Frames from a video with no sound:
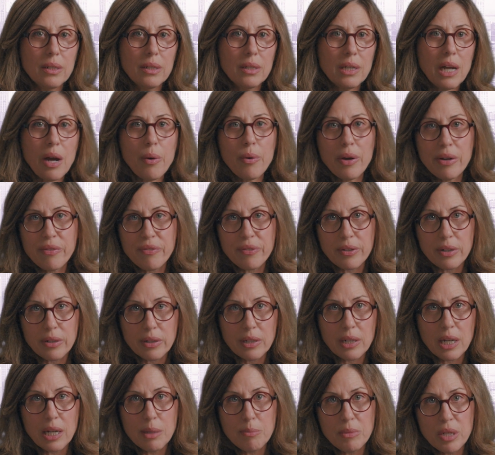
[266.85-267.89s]

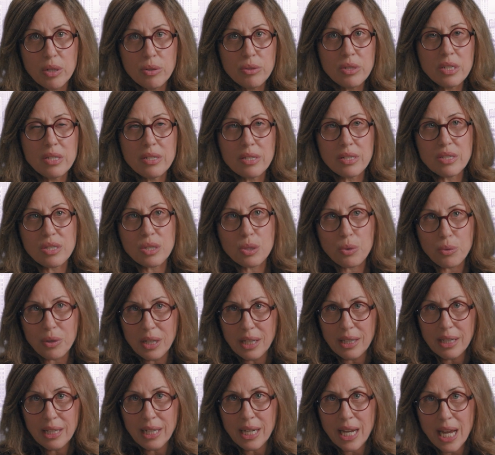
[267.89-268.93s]
However, I'm known to
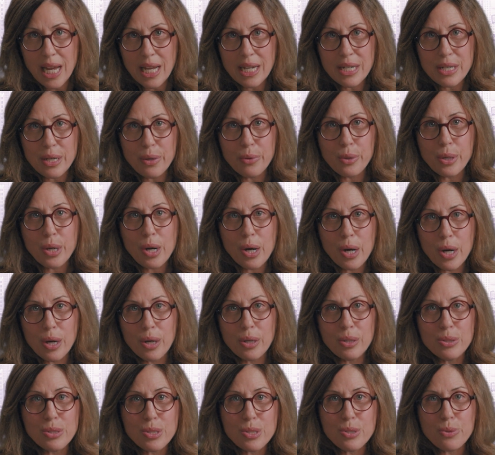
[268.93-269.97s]
discreetly hand out
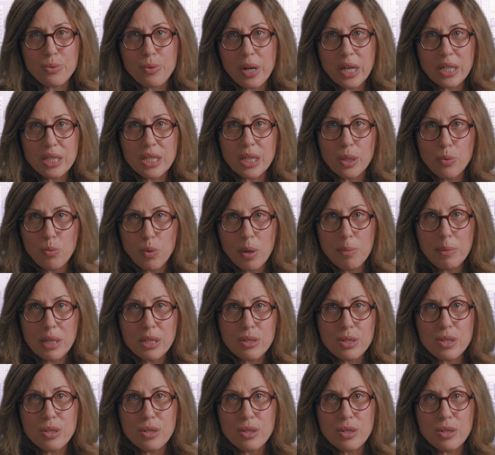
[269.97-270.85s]
cards directing women